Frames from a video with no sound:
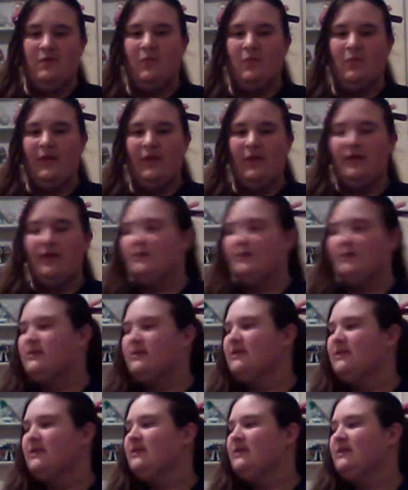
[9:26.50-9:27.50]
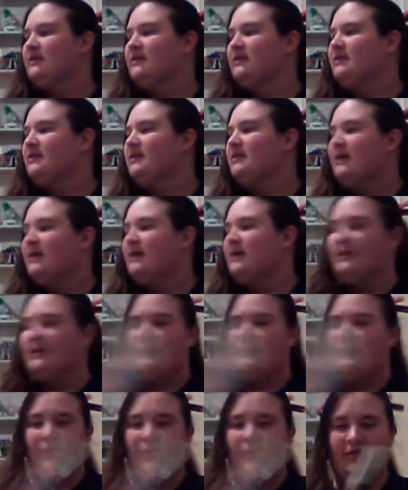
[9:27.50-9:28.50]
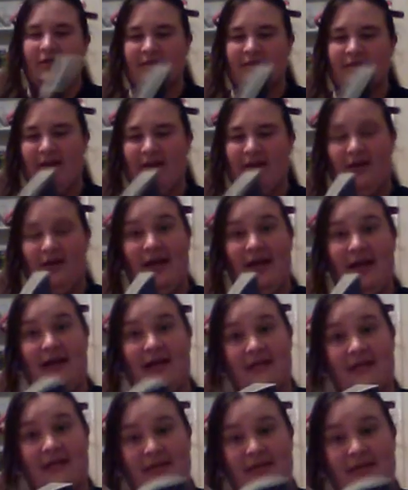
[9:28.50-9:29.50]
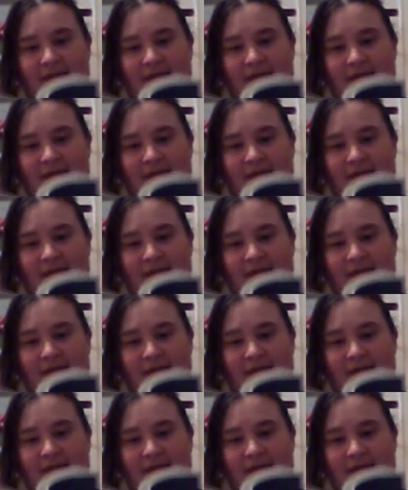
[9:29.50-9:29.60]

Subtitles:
Well, the art style, and